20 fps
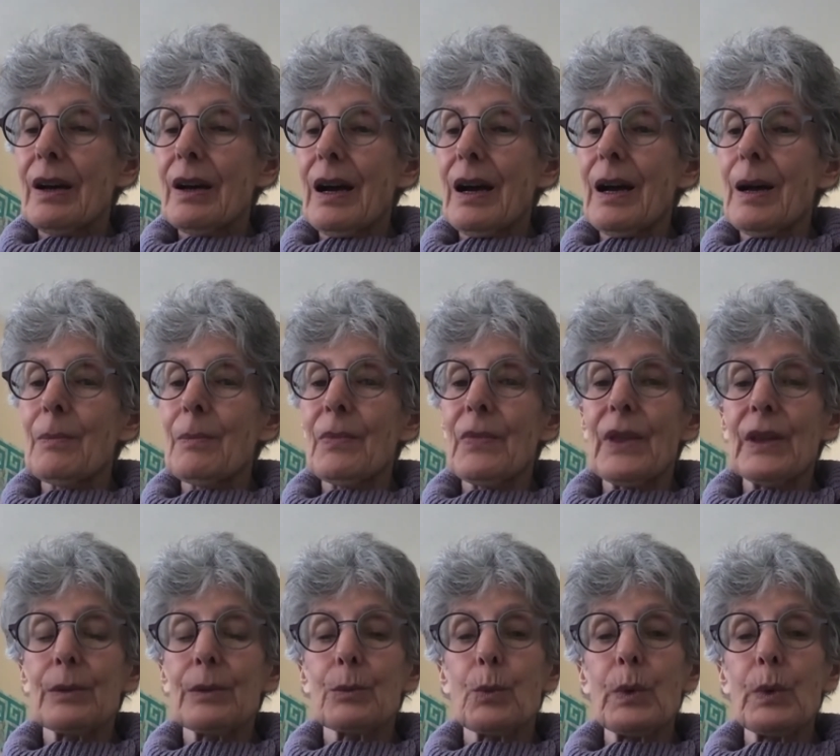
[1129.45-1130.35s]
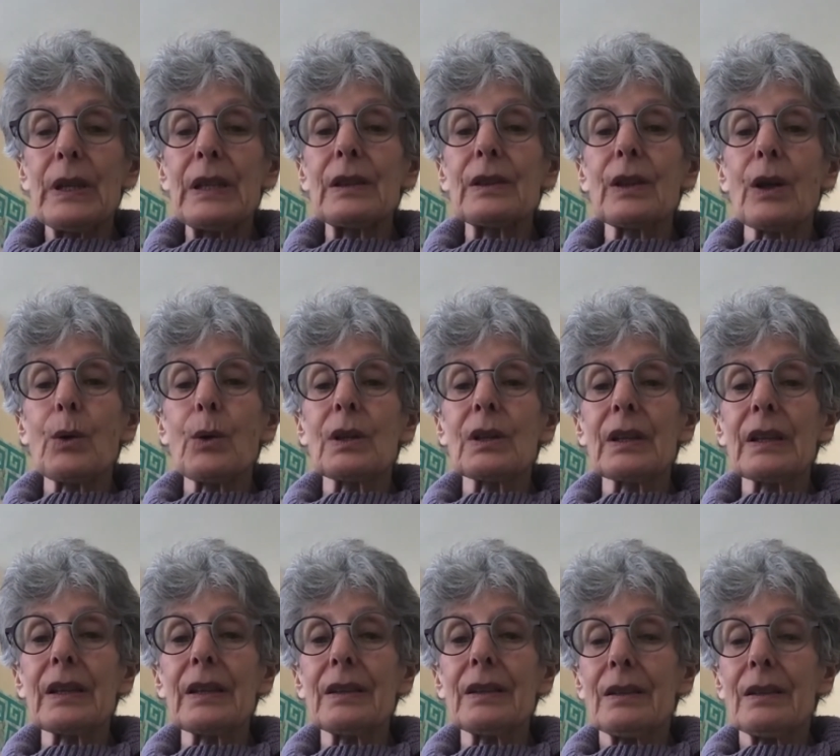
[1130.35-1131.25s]
um, that we
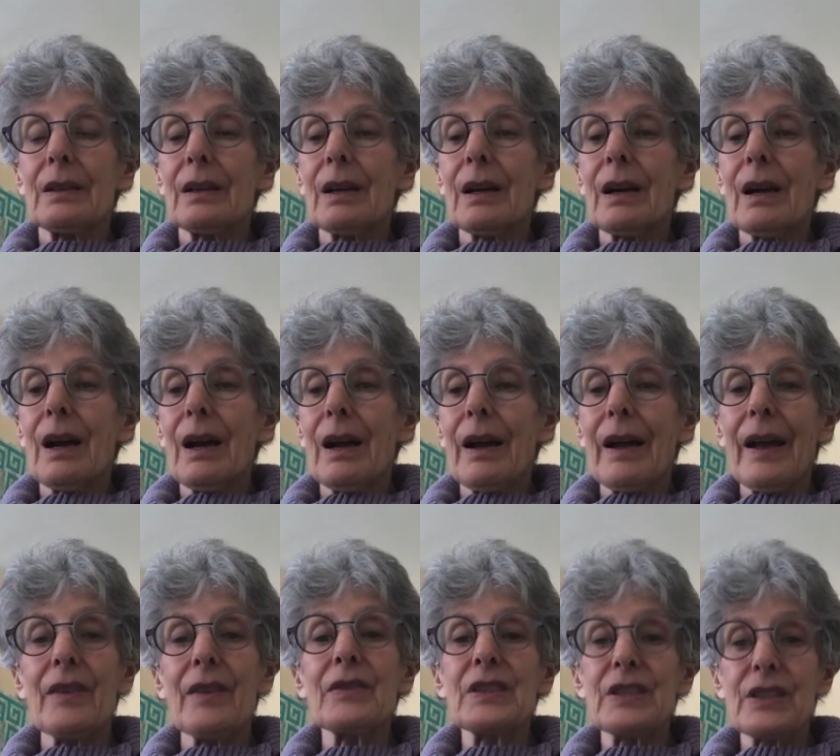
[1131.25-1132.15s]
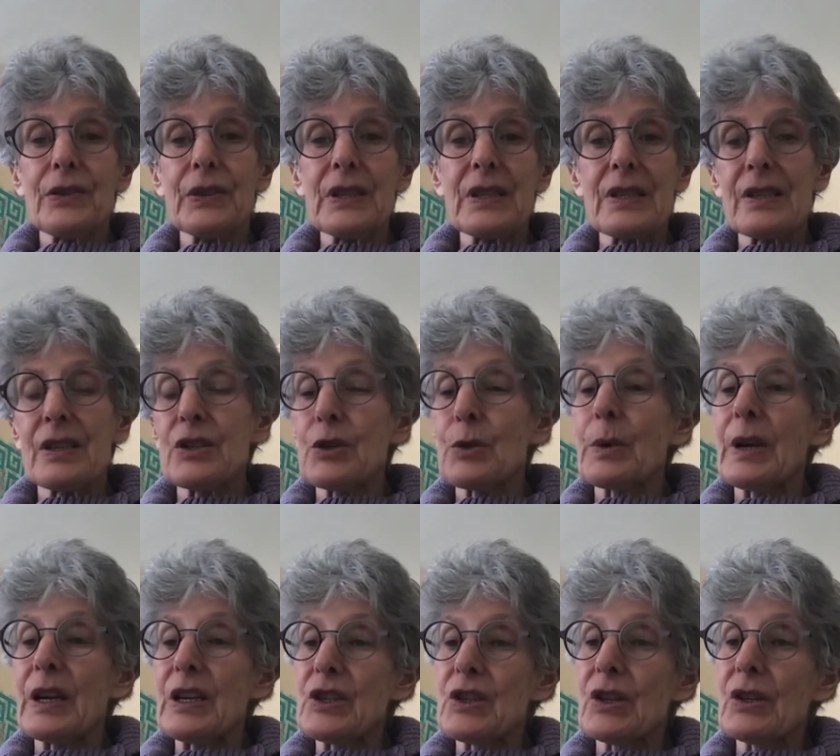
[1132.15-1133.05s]
locally have different
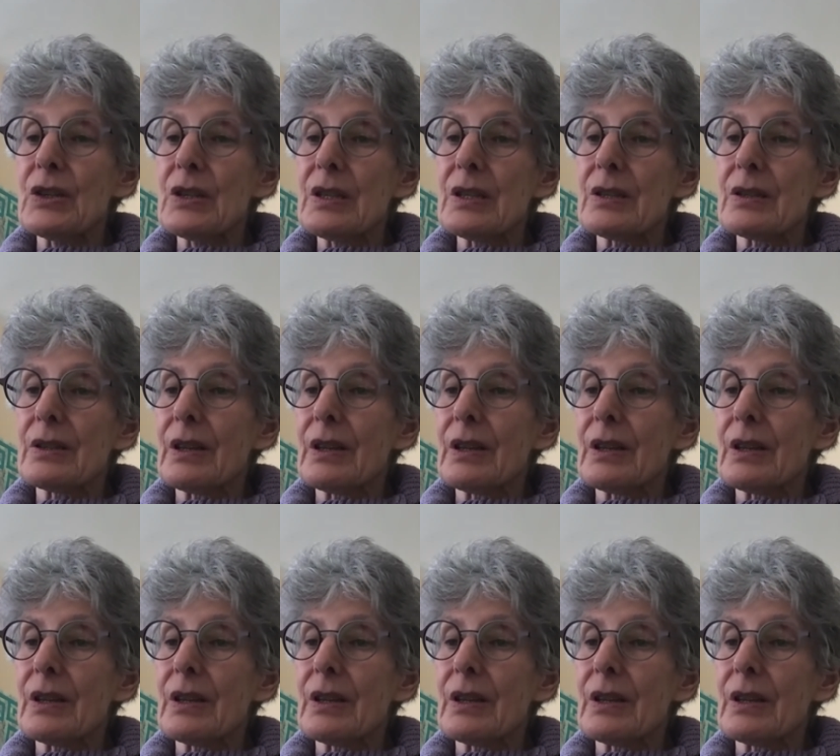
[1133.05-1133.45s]
situations